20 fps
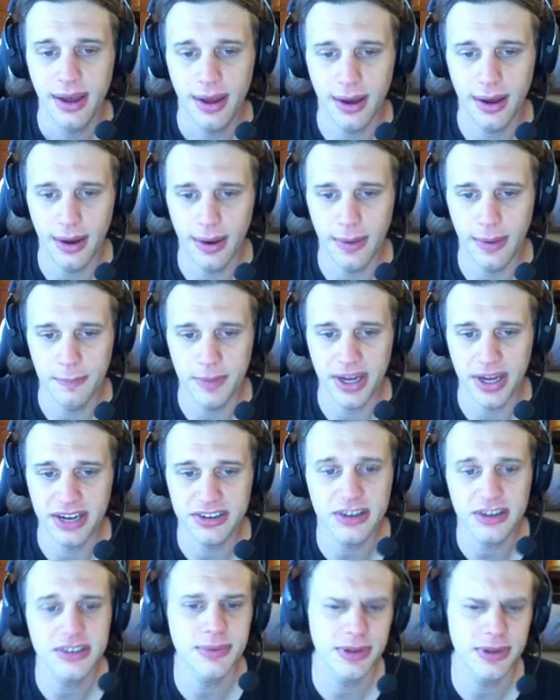And I
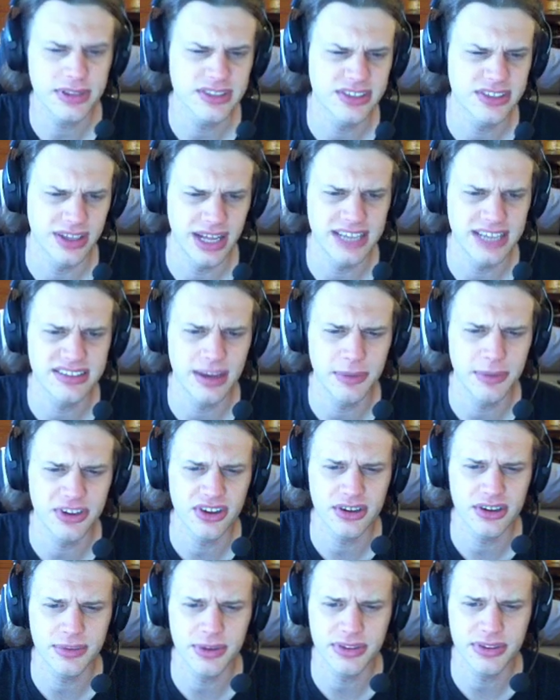talked about this the last time I
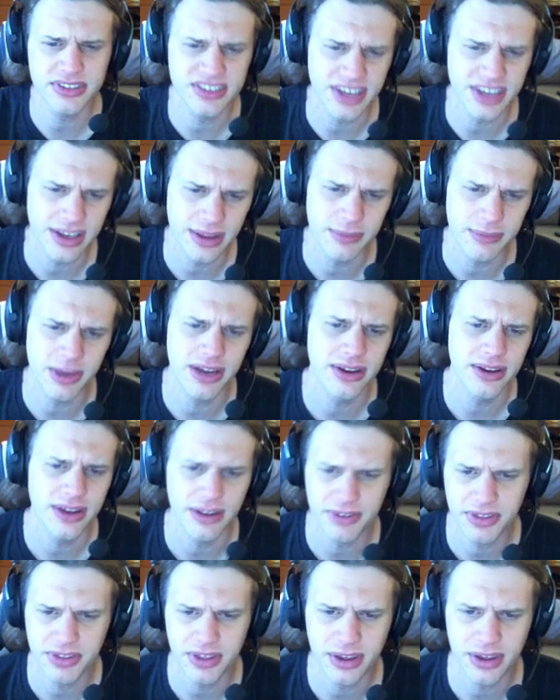talked about the state of the meta and
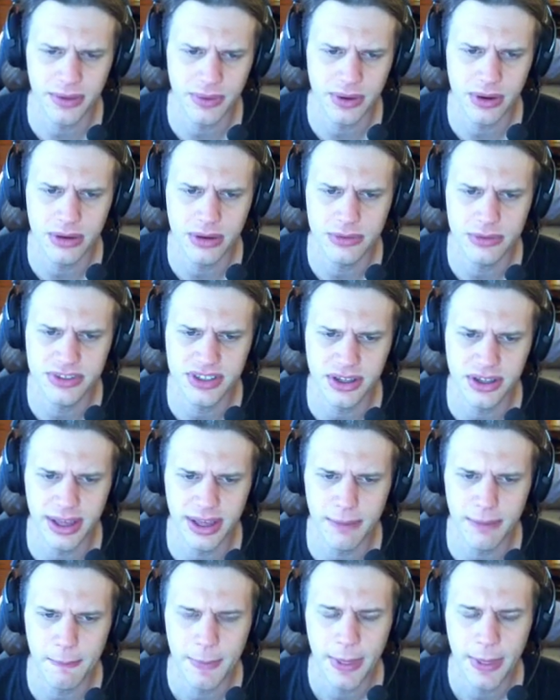everything going on with skill amp.